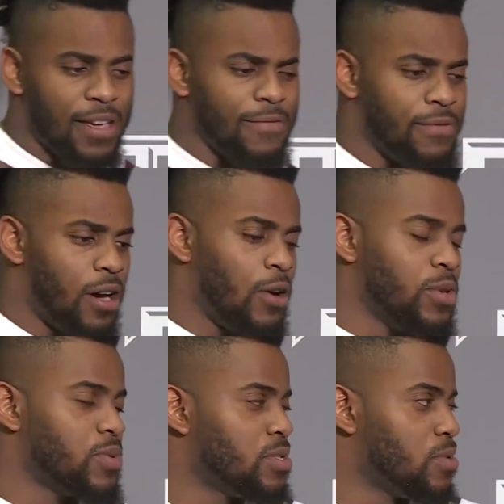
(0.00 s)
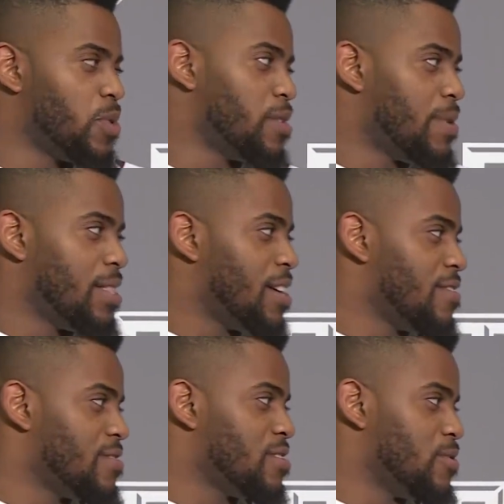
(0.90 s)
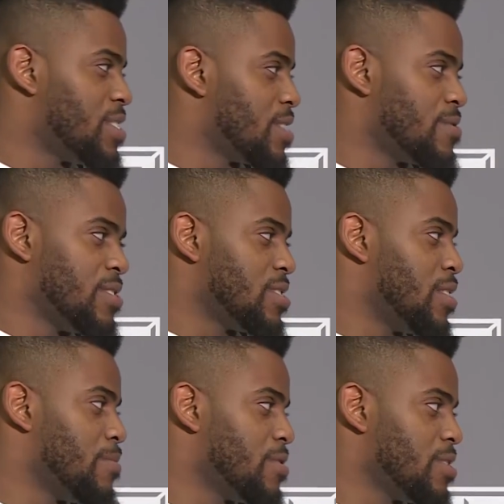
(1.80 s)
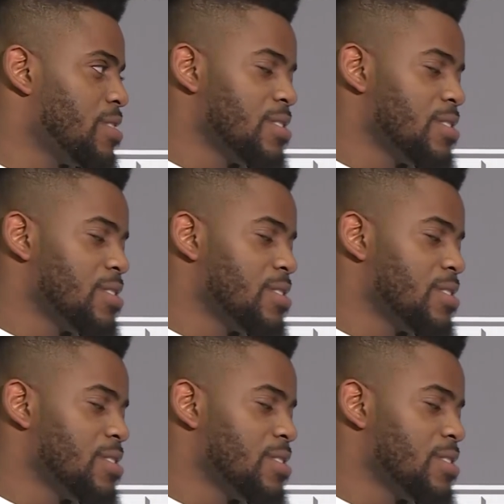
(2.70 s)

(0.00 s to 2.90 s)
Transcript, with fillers: I've always wanted to wear in my life, you know, a single digit number.